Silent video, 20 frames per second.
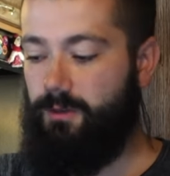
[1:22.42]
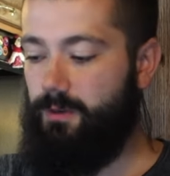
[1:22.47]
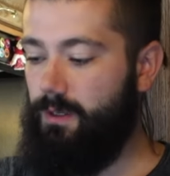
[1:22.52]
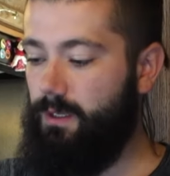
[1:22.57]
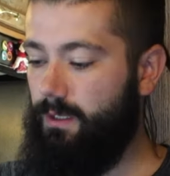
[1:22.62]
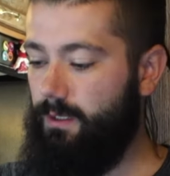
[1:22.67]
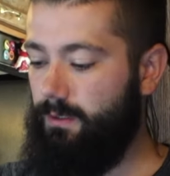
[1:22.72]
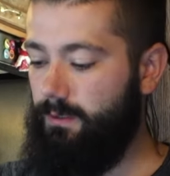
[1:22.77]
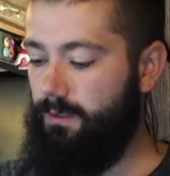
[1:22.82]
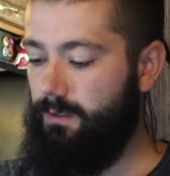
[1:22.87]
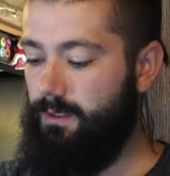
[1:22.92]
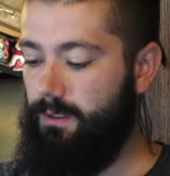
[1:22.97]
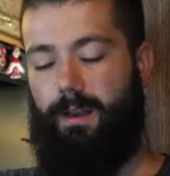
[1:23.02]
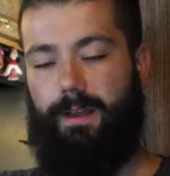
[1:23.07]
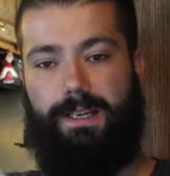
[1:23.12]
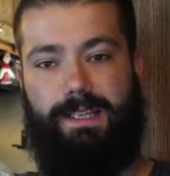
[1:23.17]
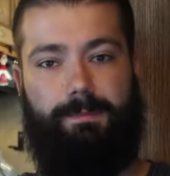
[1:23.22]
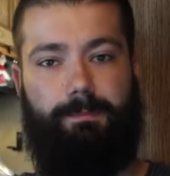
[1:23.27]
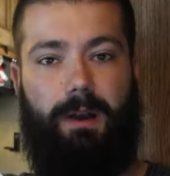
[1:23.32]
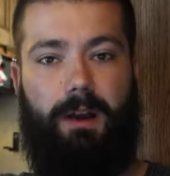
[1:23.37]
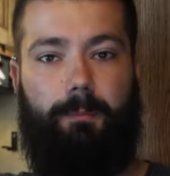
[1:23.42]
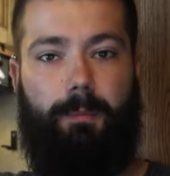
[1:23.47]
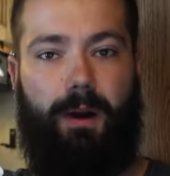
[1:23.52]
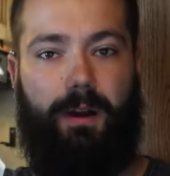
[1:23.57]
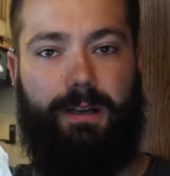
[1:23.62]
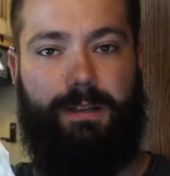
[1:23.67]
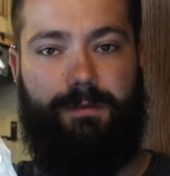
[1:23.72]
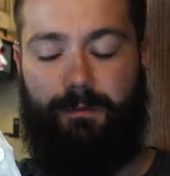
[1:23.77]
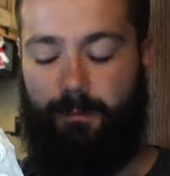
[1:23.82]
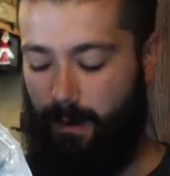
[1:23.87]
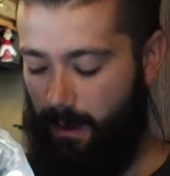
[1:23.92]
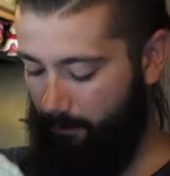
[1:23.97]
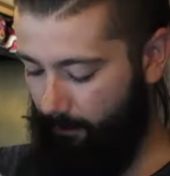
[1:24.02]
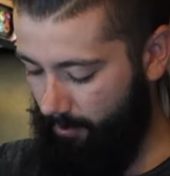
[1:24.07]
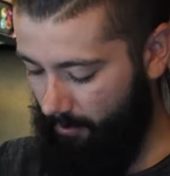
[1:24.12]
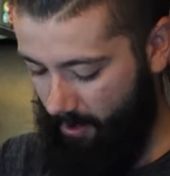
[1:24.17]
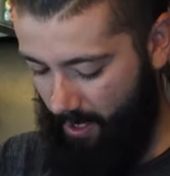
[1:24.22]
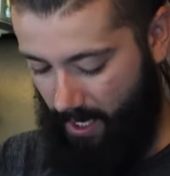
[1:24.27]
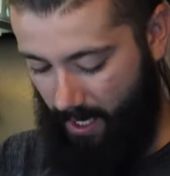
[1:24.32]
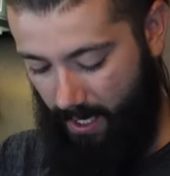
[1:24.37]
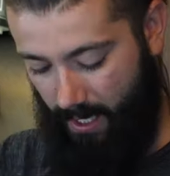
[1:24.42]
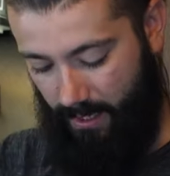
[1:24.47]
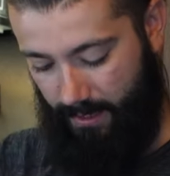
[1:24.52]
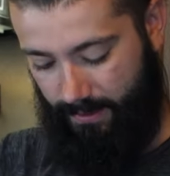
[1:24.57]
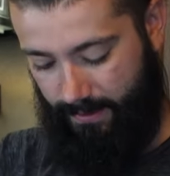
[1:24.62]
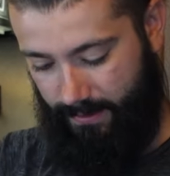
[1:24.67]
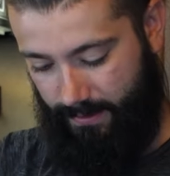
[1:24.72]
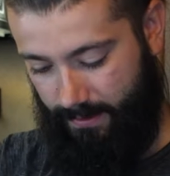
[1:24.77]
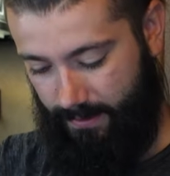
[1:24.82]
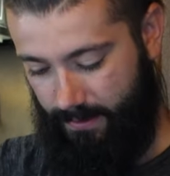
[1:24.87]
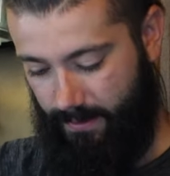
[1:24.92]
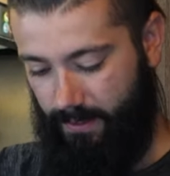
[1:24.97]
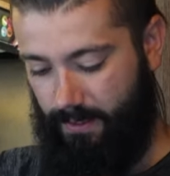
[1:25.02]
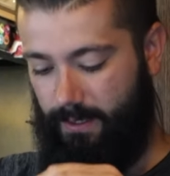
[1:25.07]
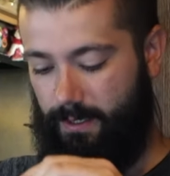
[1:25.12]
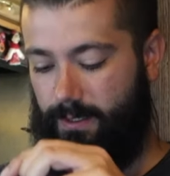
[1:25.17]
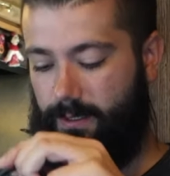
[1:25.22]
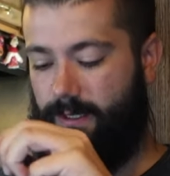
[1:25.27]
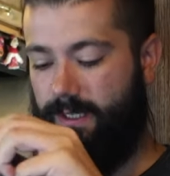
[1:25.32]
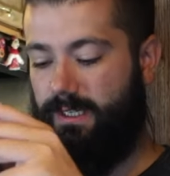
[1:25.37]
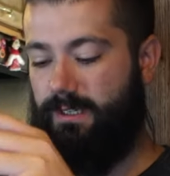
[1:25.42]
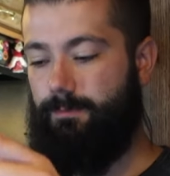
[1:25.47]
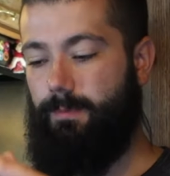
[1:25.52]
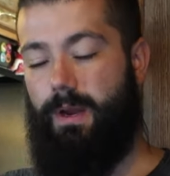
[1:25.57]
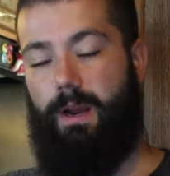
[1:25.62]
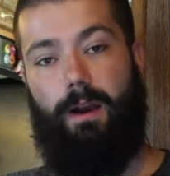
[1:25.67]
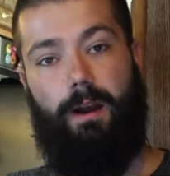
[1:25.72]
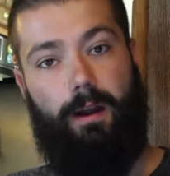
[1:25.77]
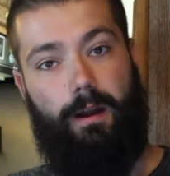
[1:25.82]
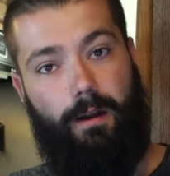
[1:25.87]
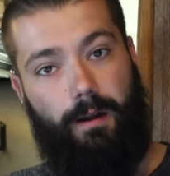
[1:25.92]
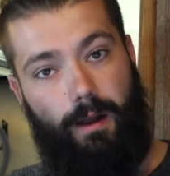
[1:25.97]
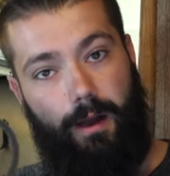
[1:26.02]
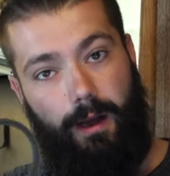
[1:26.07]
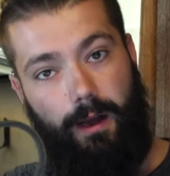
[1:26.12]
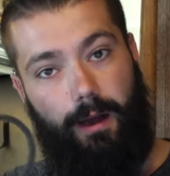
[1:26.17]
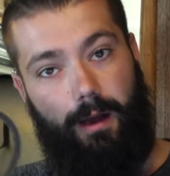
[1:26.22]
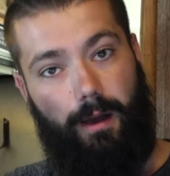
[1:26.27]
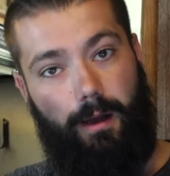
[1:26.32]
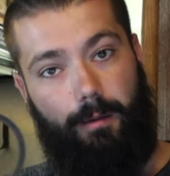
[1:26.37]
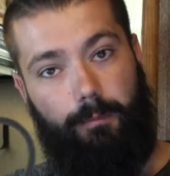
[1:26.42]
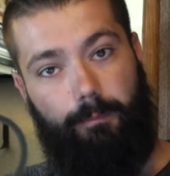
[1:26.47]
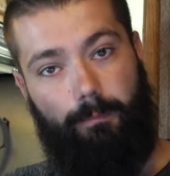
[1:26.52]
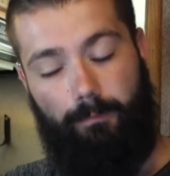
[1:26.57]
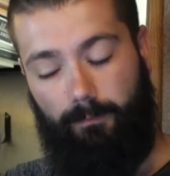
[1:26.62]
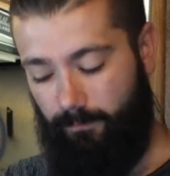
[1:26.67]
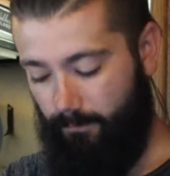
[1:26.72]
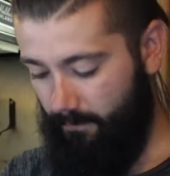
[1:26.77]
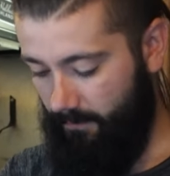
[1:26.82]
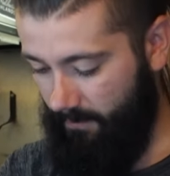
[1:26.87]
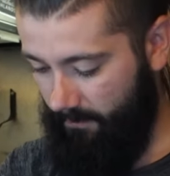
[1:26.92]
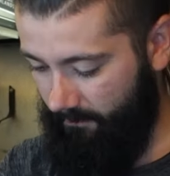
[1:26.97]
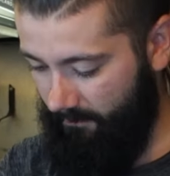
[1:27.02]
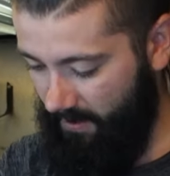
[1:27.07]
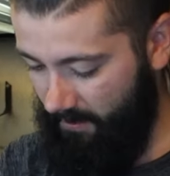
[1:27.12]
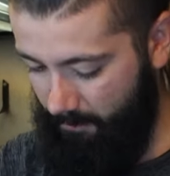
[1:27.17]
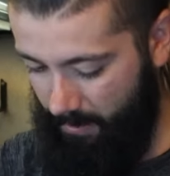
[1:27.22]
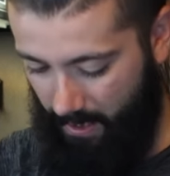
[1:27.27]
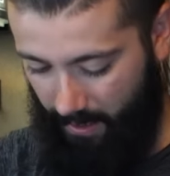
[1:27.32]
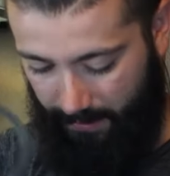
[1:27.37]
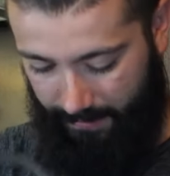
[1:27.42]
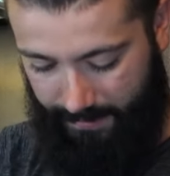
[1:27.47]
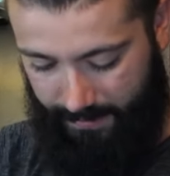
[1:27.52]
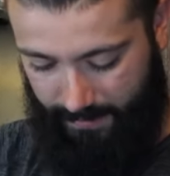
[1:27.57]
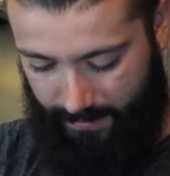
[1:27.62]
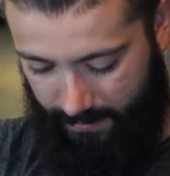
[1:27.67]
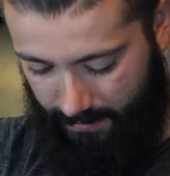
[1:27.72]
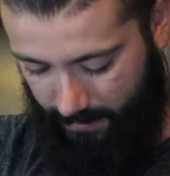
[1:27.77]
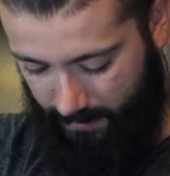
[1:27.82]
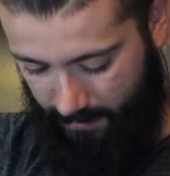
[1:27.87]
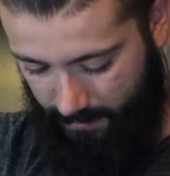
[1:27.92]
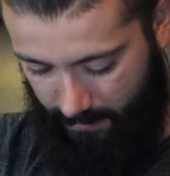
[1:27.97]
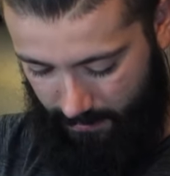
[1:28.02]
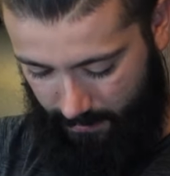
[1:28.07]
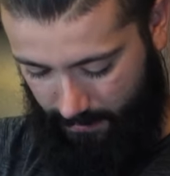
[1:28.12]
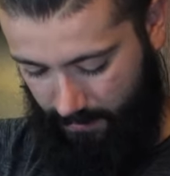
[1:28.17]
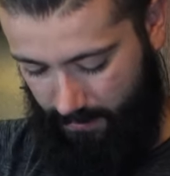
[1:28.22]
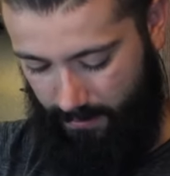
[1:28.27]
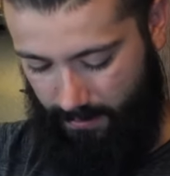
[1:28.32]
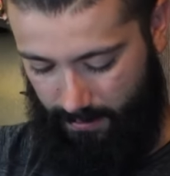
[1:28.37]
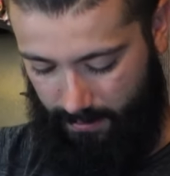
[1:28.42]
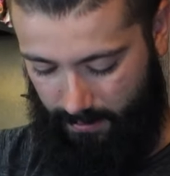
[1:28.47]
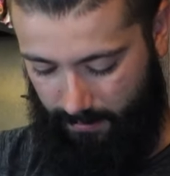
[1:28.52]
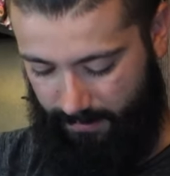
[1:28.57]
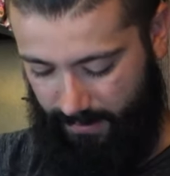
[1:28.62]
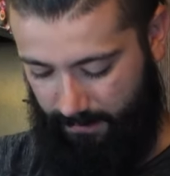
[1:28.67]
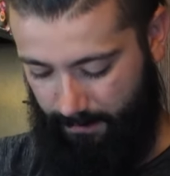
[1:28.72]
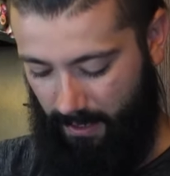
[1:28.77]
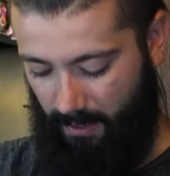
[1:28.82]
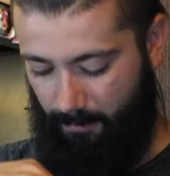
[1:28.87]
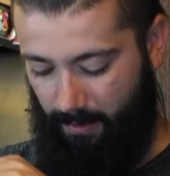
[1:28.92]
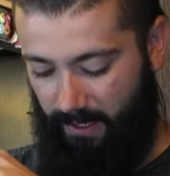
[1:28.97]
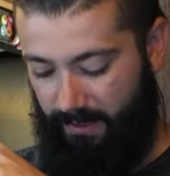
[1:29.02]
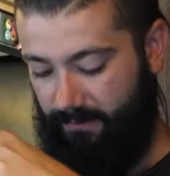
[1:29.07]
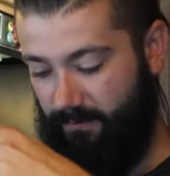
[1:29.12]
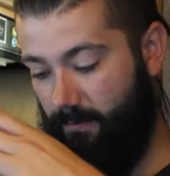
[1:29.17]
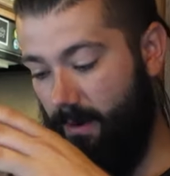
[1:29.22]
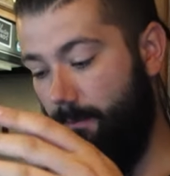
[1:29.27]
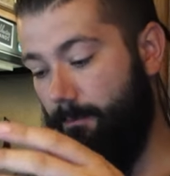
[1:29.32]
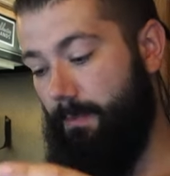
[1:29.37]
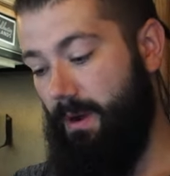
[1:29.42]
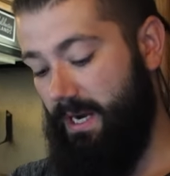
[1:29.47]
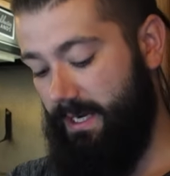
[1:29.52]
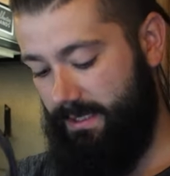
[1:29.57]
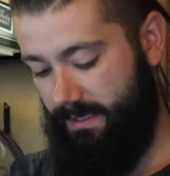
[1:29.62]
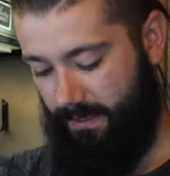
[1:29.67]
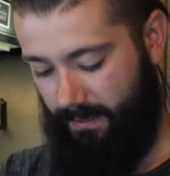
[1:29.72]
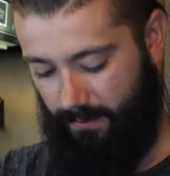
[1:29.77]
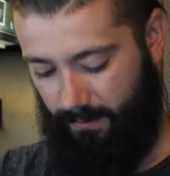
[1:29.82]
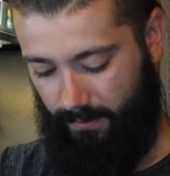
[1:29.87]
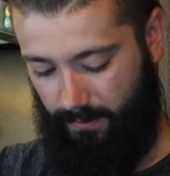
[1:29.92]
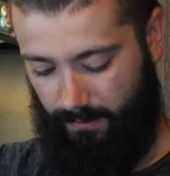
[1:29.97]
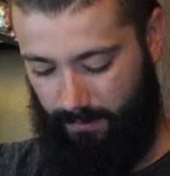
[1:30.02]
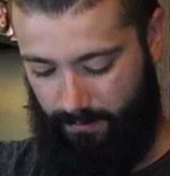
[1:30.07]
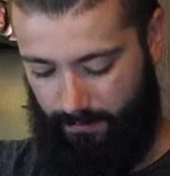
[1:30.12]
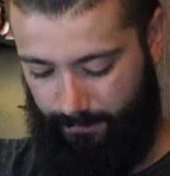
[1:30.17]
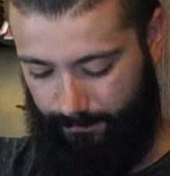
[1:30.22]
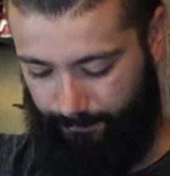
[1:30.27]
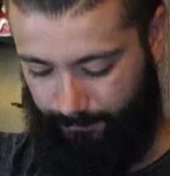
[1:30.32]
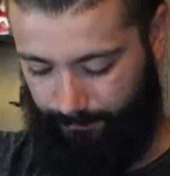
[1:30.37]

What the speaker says: drill, like spare parts for my brakes, spare V-belts, spare parts for my bicycle.